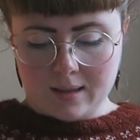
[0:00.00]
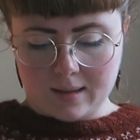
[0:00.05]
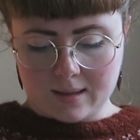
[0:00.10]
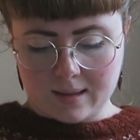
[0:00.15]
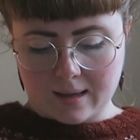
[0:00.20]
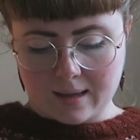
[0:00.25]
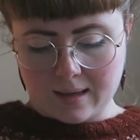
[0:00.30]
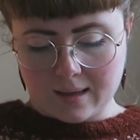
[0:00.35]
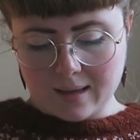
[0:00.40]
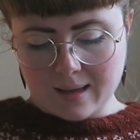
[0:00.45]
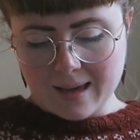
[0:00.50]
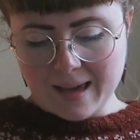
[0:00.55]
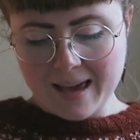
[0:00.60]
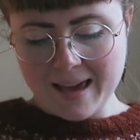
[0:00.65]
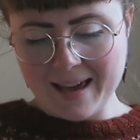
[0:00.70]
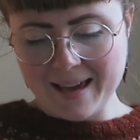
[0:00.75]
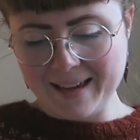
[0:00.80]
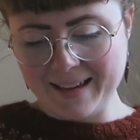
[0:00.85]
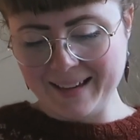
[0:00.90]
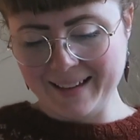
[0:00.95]
thing,
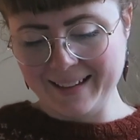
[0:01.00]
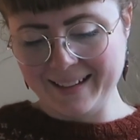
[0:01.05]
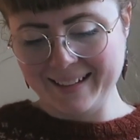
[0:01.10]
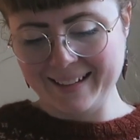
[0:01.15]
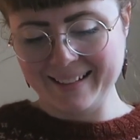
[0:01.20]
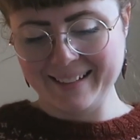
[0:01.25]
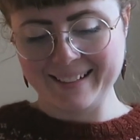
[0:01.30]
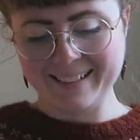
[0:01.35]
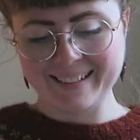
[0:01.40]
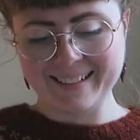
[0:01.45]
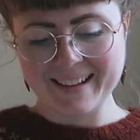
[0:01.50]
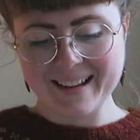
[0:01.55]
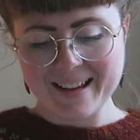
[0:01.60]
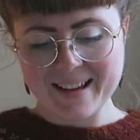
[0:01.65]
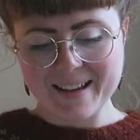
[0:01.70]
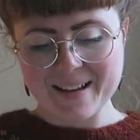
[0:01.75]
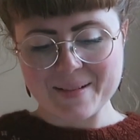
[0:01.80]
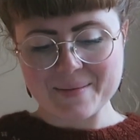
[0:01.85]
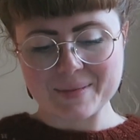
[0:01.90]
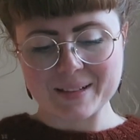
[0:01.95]

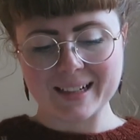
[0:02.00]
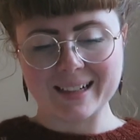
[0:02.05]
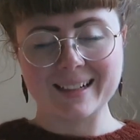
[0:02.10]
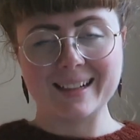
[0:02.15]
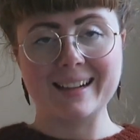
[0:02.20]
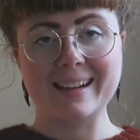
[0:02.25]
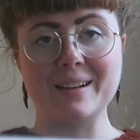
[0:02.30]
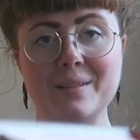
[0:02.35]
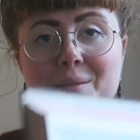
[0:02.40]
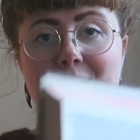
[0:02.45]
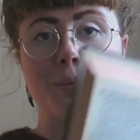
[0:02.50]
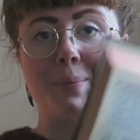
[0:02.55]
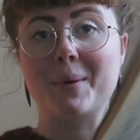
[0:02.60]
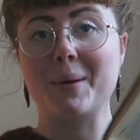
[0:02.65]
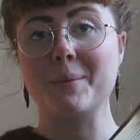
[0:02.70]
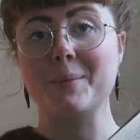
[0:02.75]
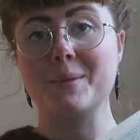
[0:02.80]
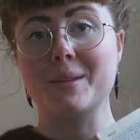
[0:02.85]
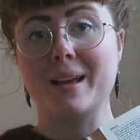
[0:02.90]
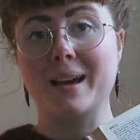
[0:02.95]
but I'm gonna rip
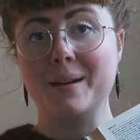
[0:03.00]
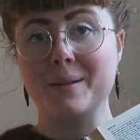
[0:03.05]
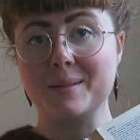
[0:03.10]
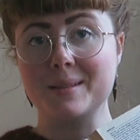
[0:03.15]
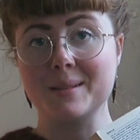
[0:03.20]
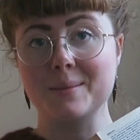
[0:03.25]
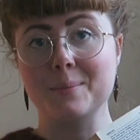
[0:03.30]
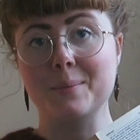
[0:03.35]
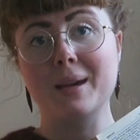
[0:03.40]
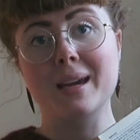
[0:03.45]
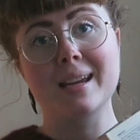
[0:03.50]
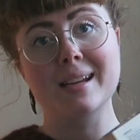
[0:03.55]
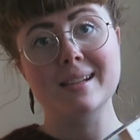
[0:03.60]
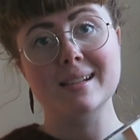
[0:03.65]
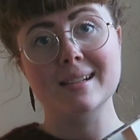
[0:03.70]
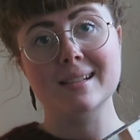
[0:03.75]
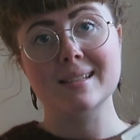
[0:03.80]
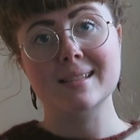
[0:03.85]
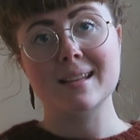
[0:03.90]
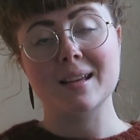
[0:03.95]
out some
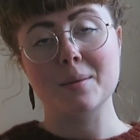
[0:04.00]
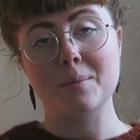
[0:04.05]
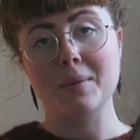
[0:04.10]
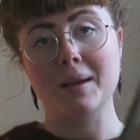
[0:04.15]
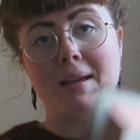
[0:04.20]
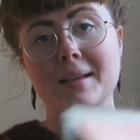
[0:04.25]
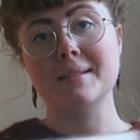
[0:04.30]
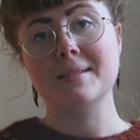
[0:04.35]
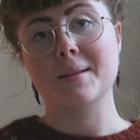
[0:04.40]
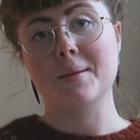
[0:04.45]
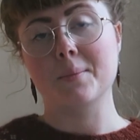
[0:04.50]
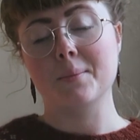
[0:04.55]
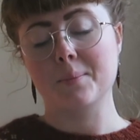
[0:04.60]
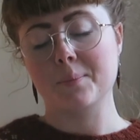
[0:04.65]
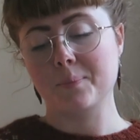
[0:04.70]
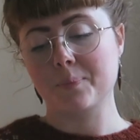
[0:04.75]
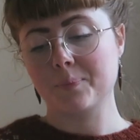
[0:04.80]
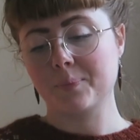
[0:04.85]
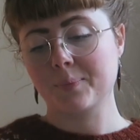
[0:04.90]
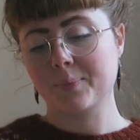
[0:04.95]
pages and make
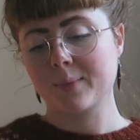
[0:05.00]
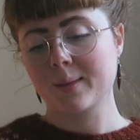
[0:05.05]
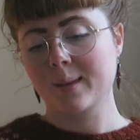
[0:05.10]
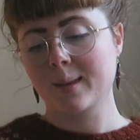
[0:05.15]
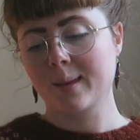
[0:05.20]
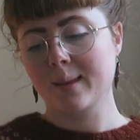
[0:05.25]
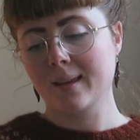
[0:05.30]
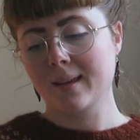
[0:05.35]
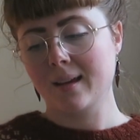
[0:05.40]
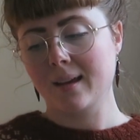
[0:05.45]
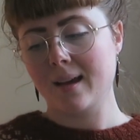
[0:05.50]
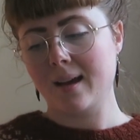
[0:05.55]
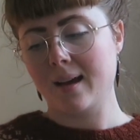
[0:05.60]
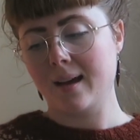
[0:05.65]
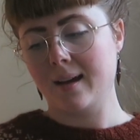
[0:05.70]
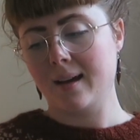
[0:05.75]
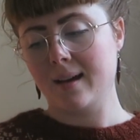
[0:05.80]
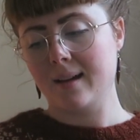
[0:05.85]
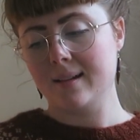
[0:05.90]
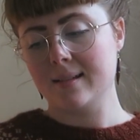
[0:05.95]
some
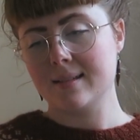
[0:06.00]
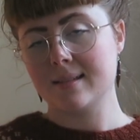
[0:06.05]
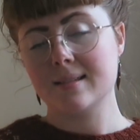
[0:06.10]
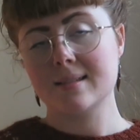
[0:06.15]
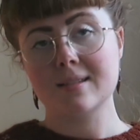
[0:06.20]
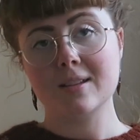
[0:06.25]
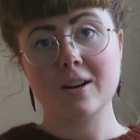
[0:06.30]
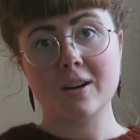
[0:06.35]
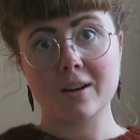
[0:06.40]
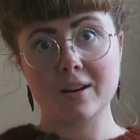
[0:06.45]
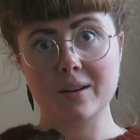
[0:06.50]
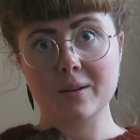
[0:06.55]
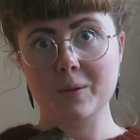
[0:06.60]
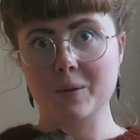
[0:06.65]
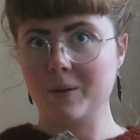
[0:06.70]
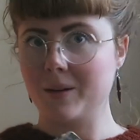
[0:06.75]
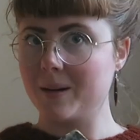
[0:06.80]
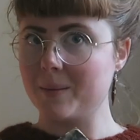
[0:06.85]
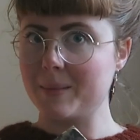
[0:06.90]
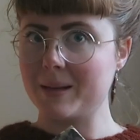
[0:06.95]
star
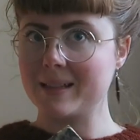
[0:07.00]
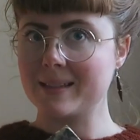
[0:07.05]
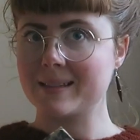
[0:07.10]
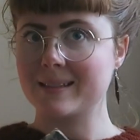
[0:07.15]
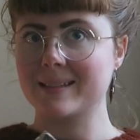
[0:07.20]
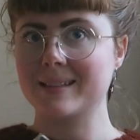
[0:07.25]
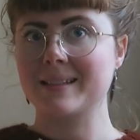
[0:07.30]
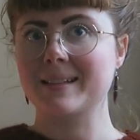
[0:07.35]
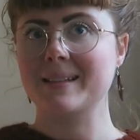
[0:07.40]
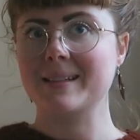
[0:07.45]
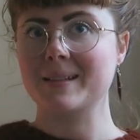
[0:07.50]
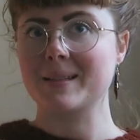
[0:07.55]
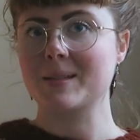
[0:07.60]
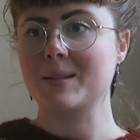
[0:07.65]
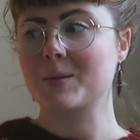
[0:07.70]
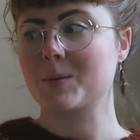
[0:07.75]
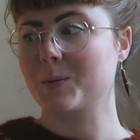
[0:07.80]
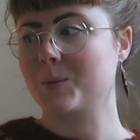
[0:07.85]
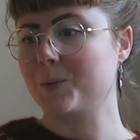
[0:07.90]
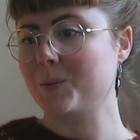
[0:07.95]
ornaments
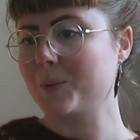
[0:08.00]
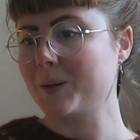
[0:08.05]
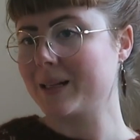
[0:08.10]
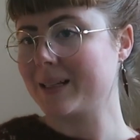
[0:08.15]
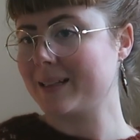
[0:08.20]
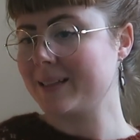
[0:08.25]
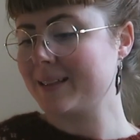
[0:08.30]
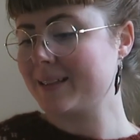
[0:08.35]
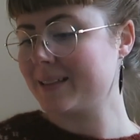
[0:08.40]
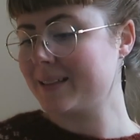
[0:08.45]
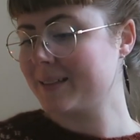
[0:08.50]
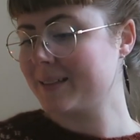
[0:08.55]
as well.